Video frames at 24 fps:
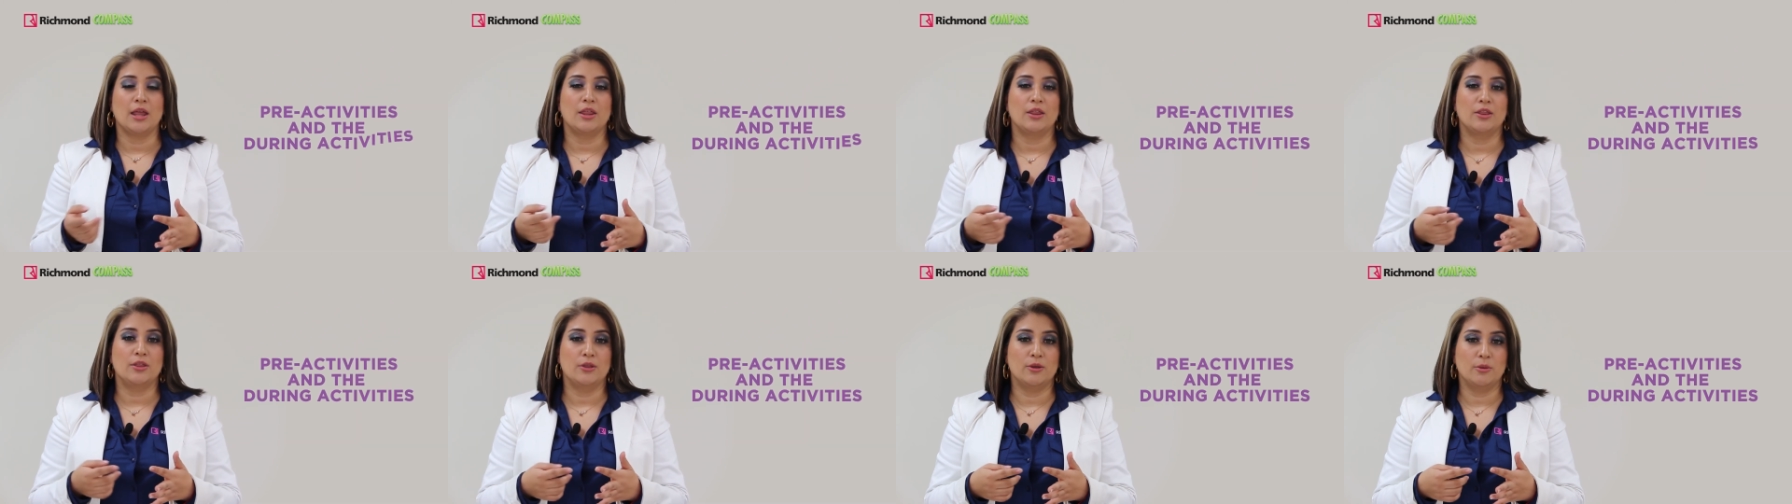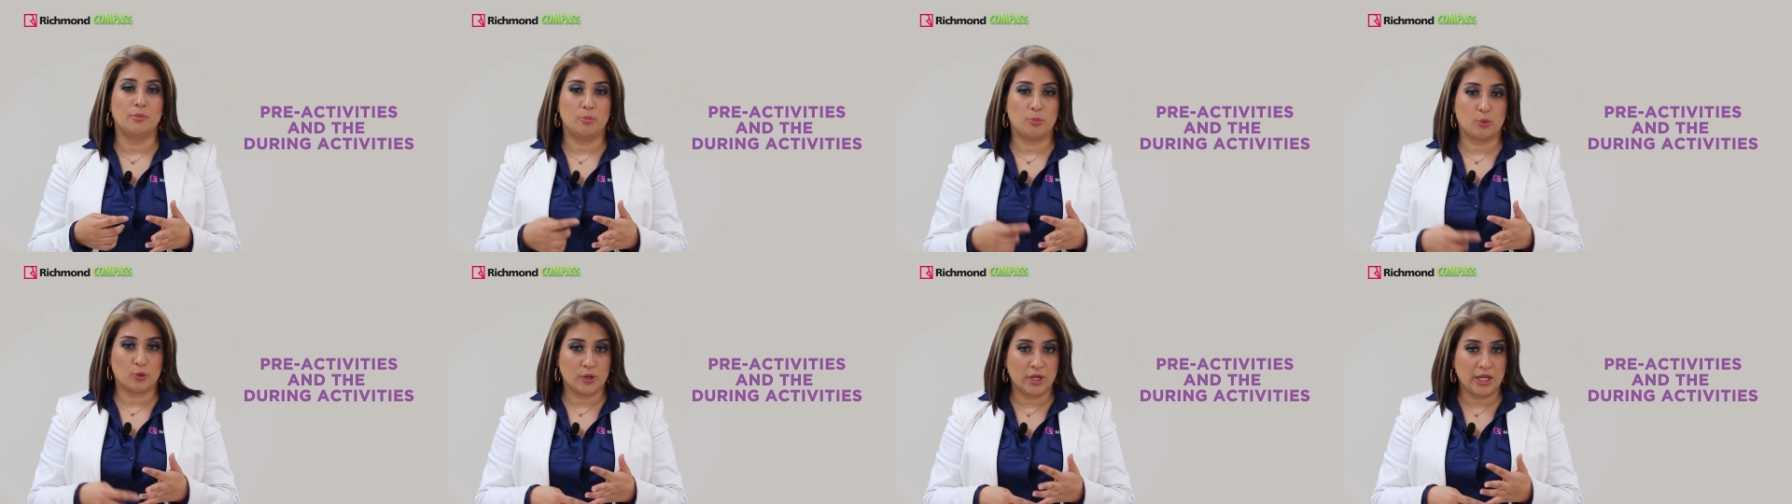the
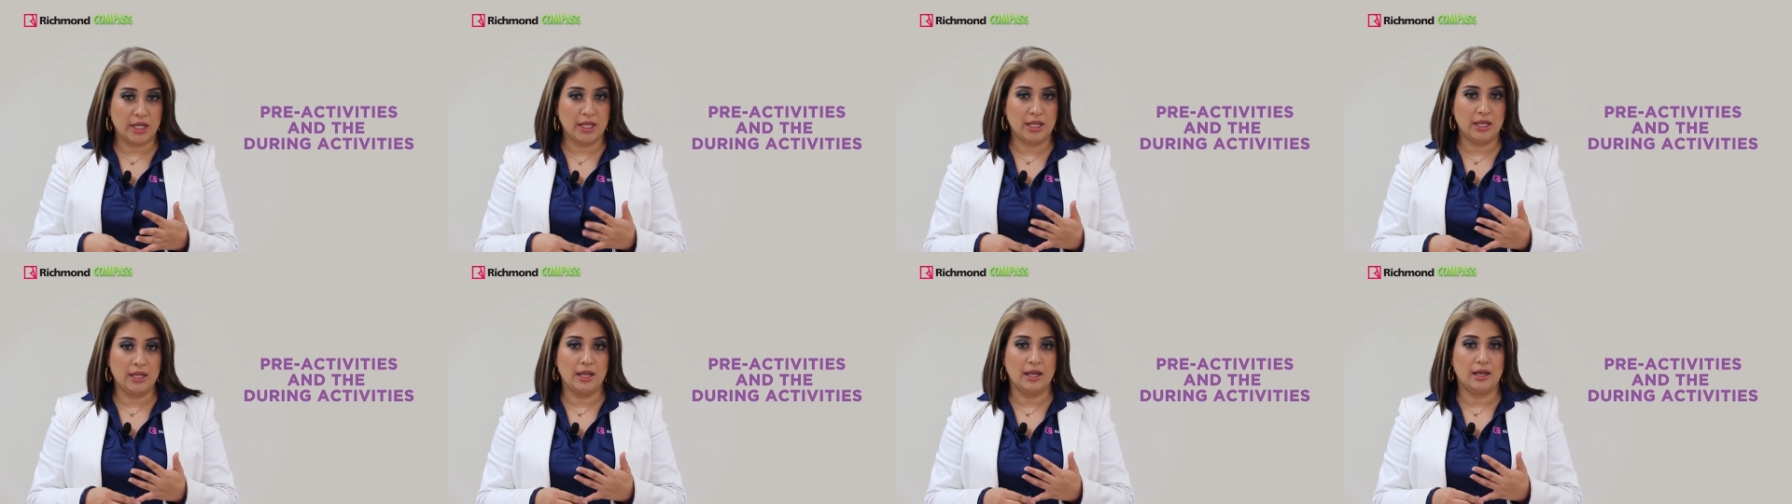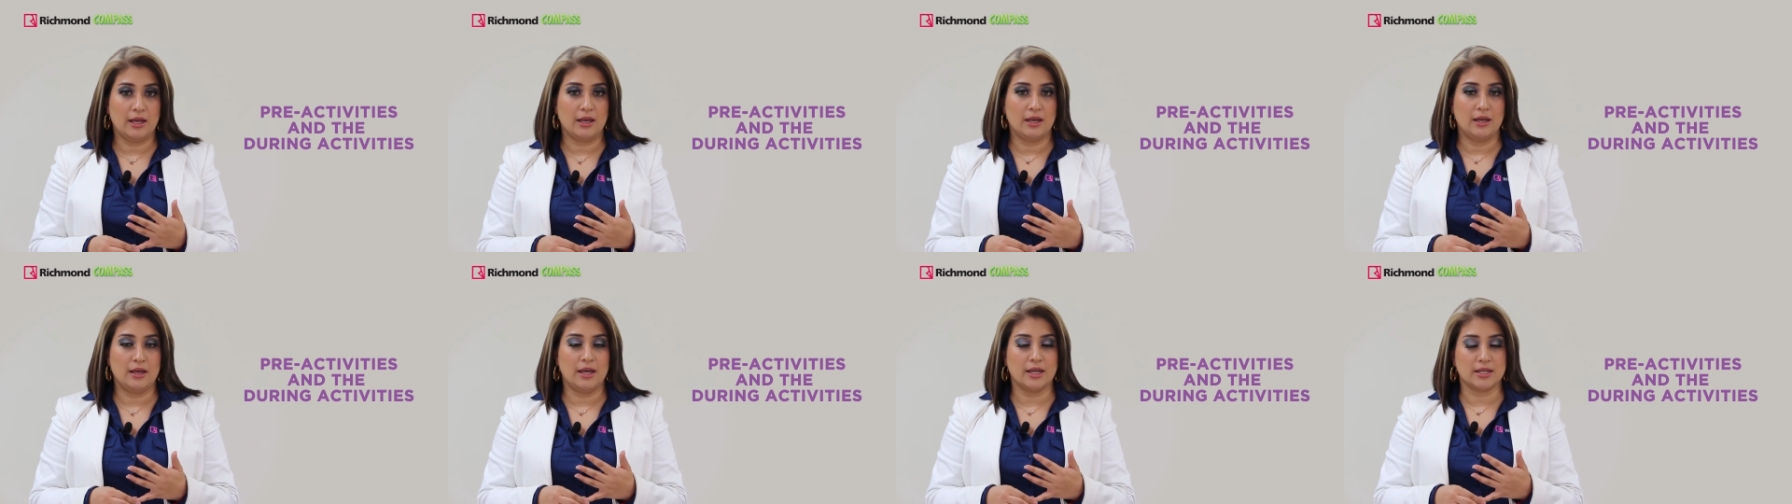
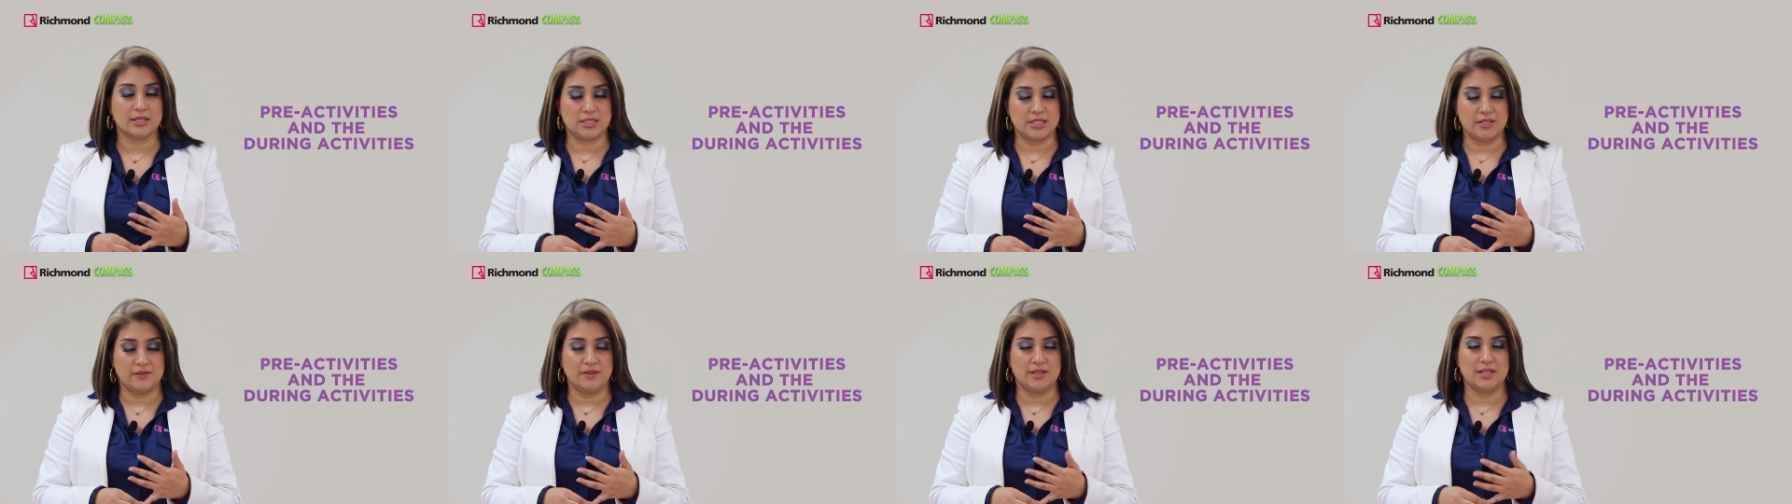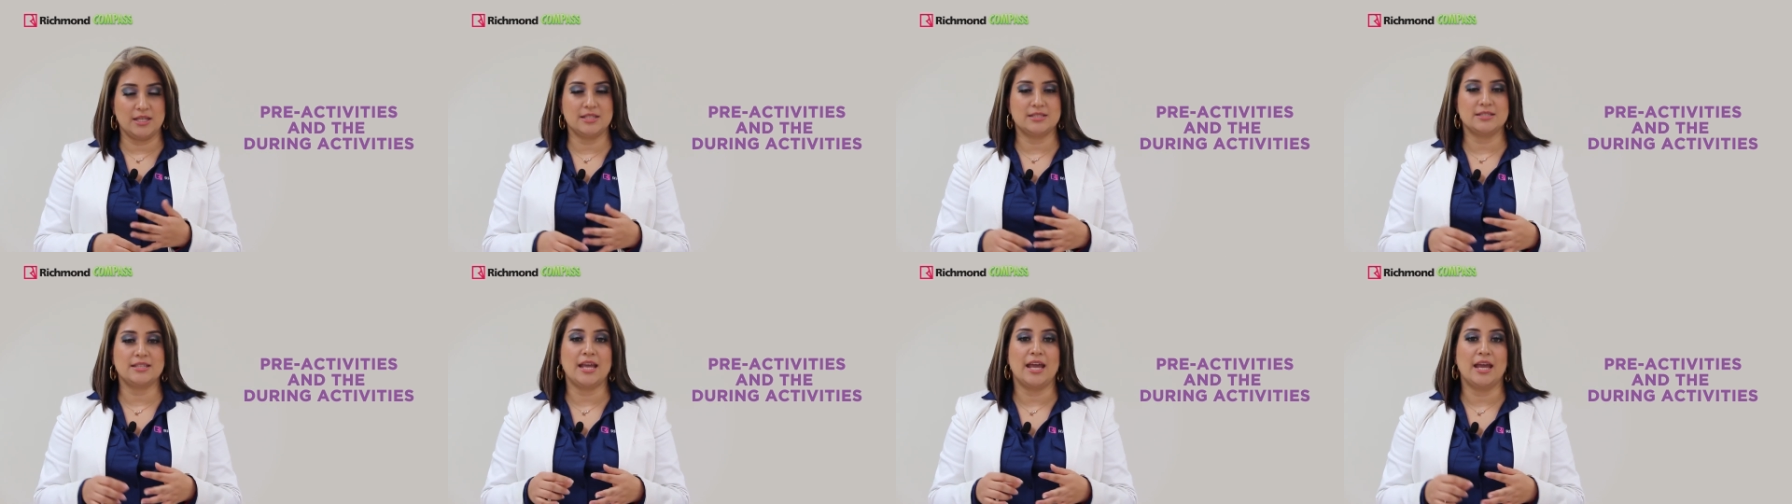
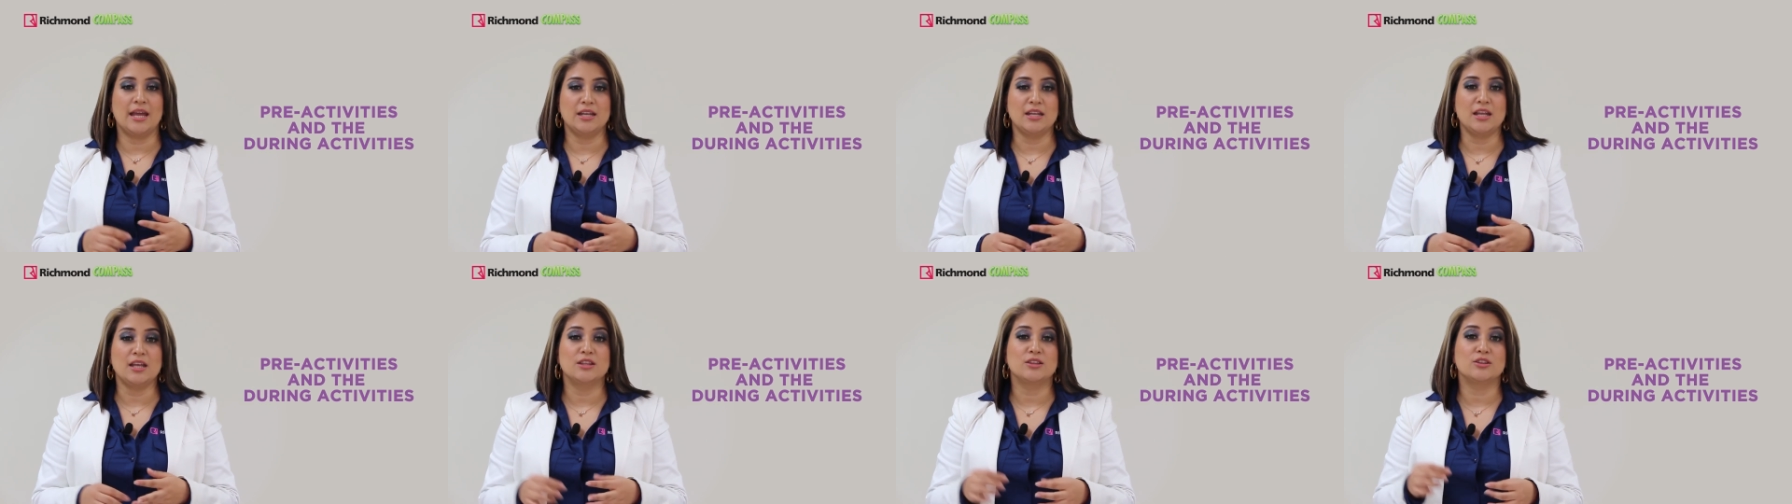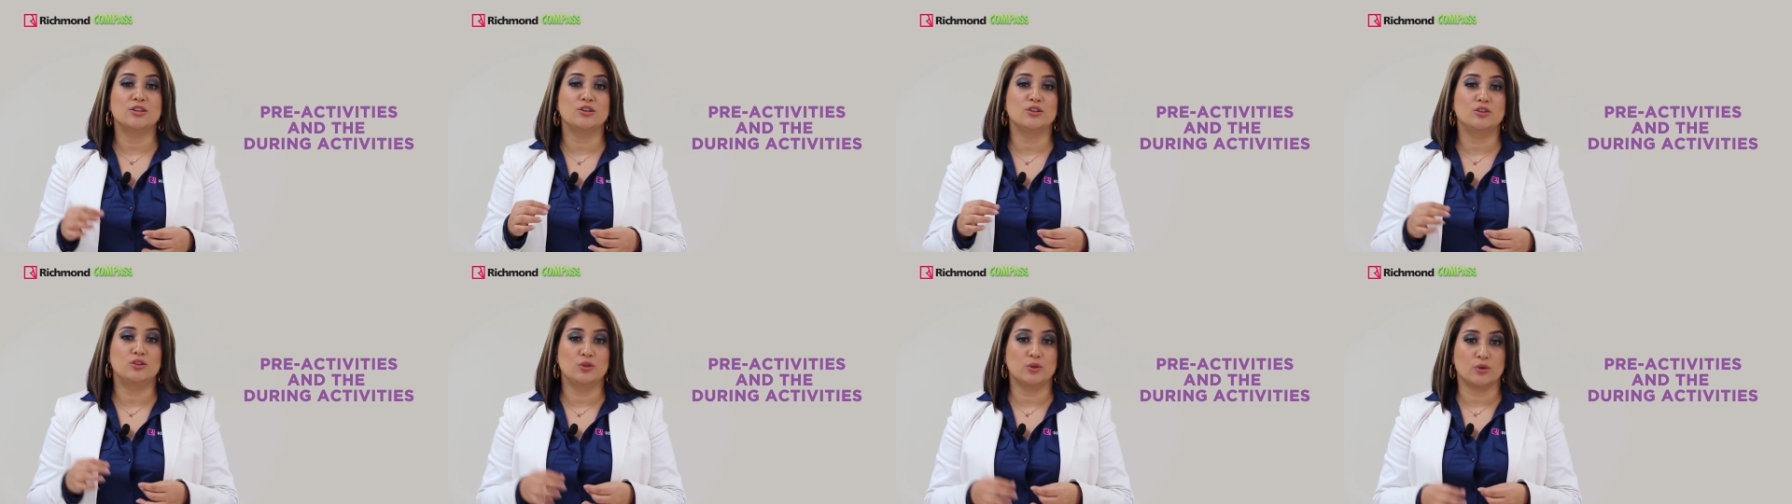pre-activities and
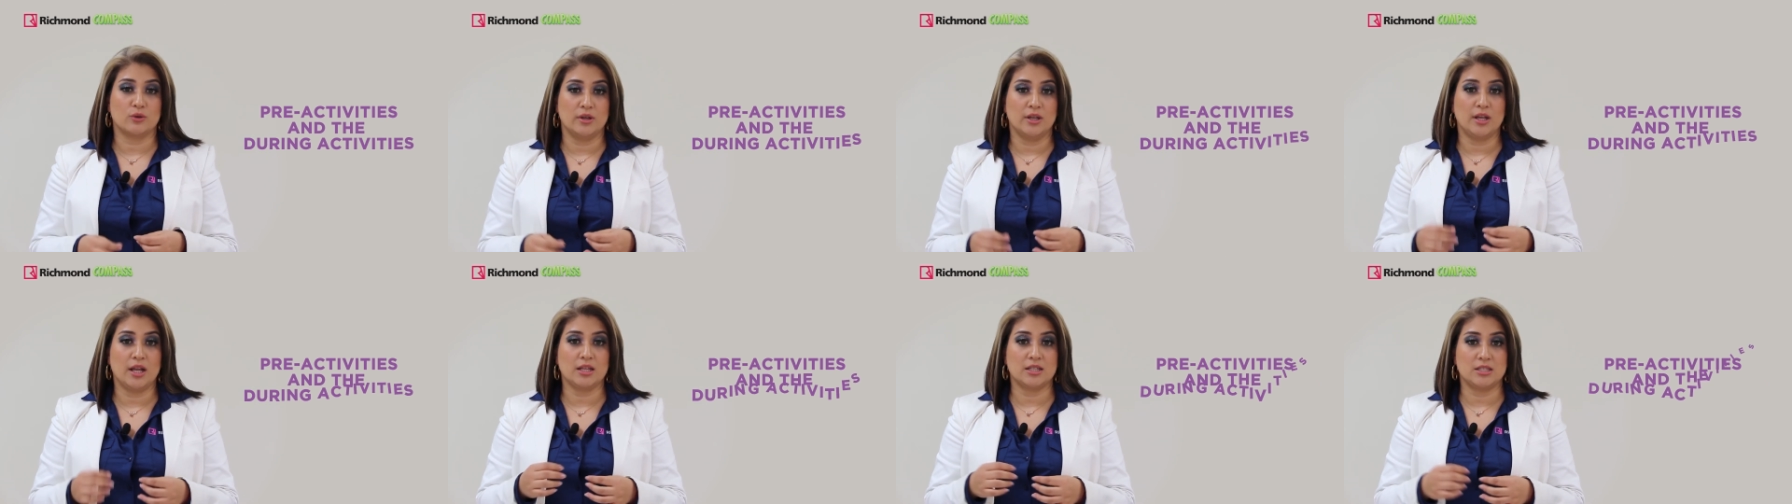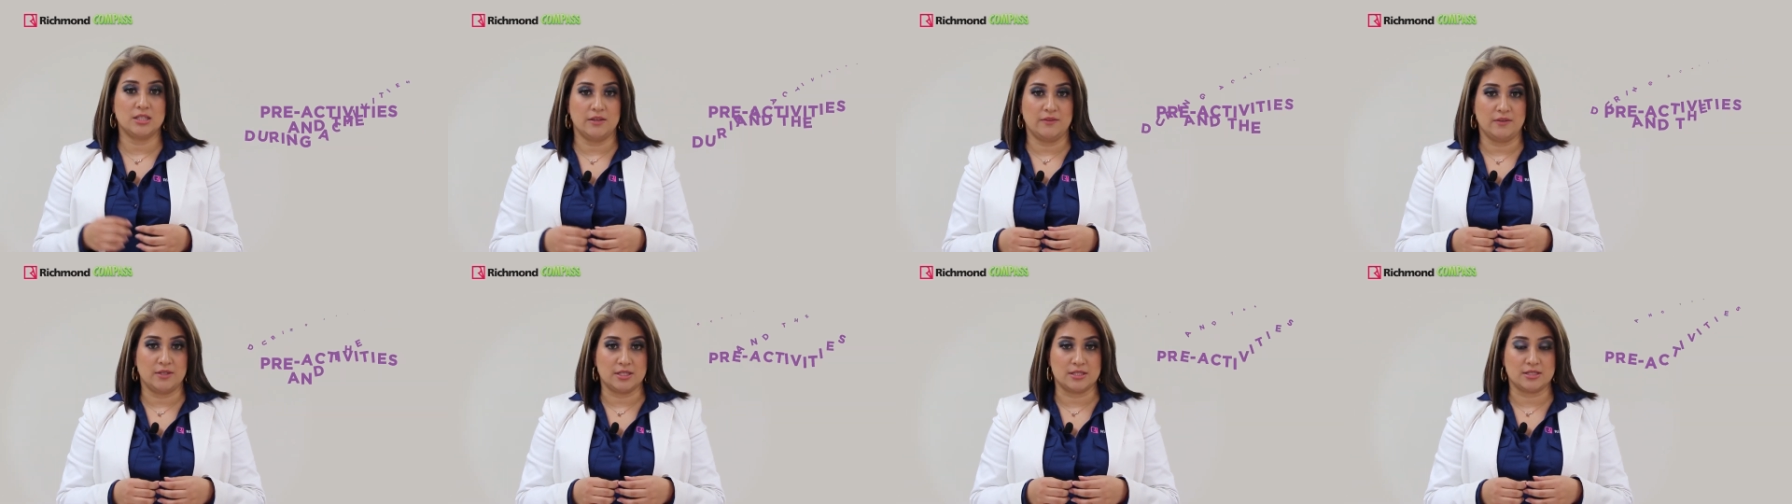the during
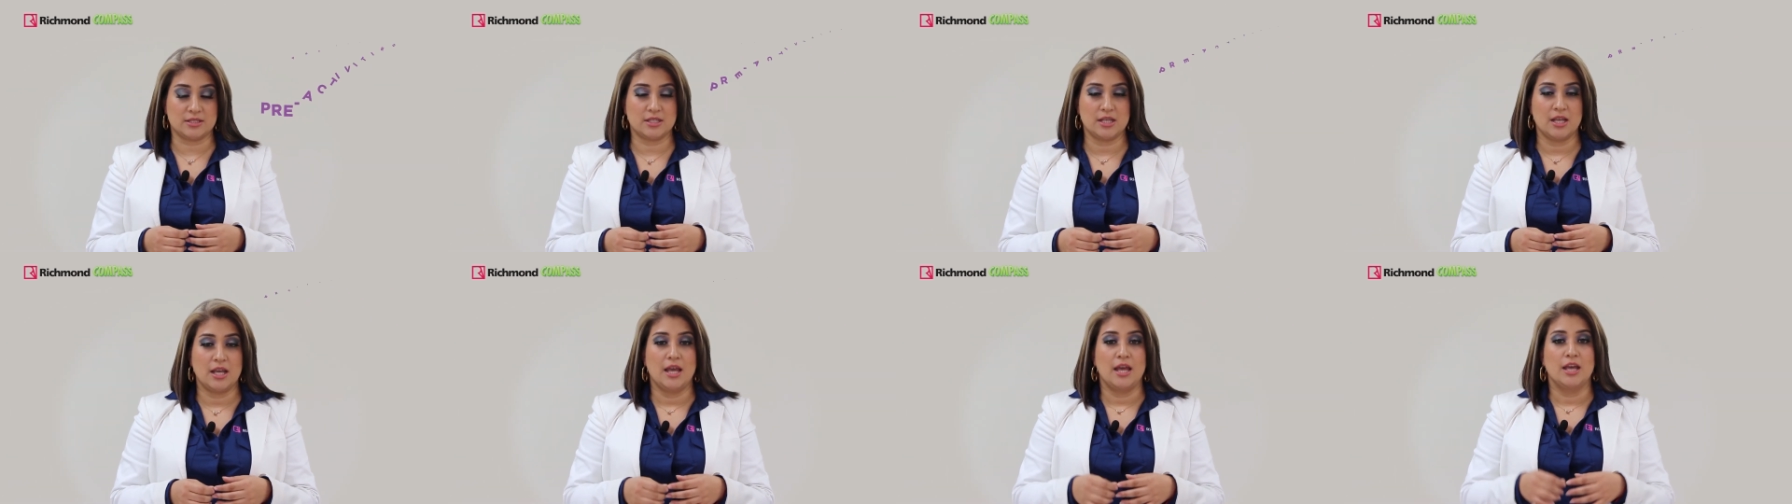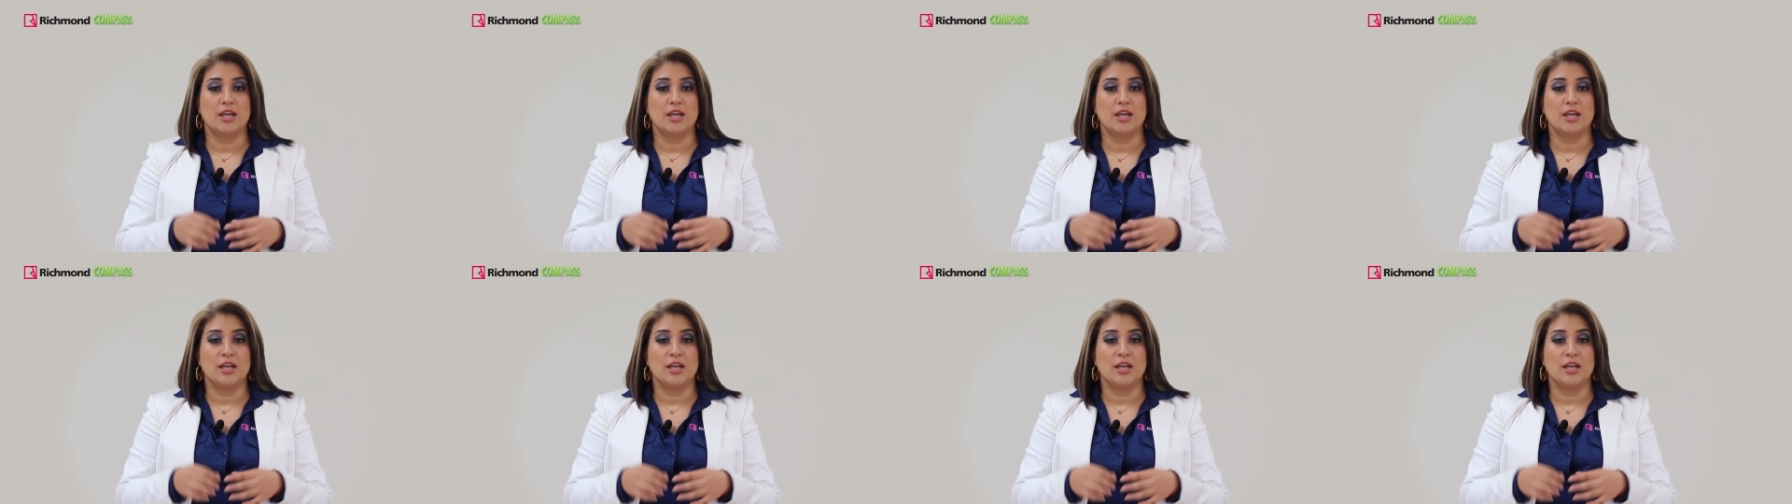activities,